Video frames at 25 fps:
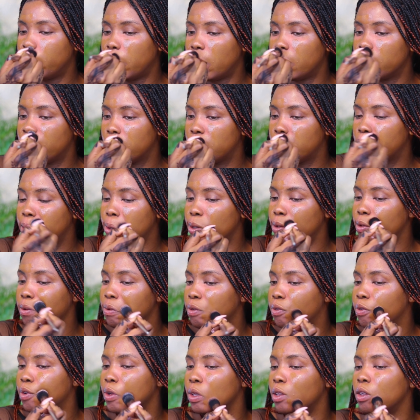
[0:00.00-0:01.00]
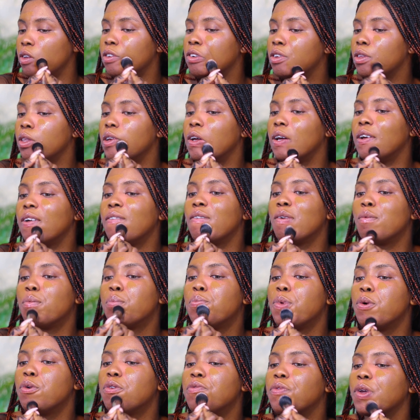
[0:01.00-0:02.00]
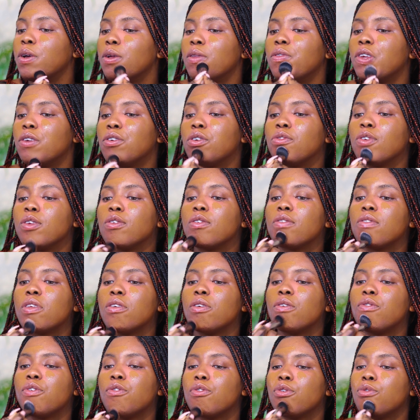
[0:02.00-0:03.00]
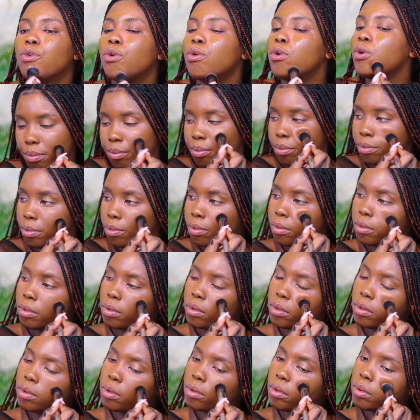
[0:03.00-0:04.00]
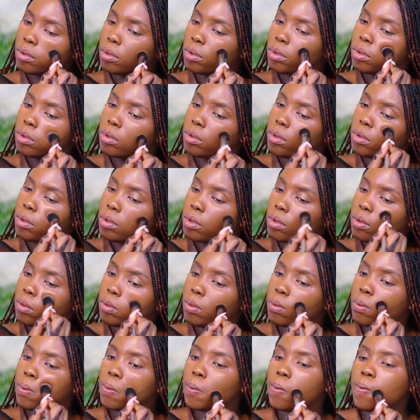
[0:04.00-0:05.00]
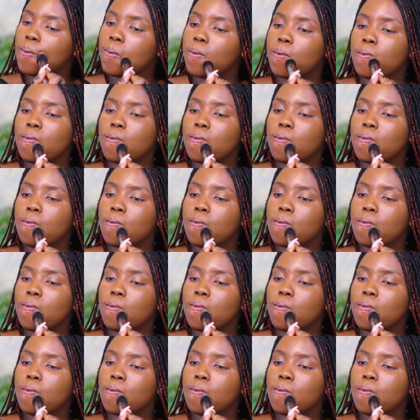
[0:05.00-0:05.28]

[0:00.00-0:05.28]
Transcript: matte finish that most foundations give you. That's why I love the name, because it's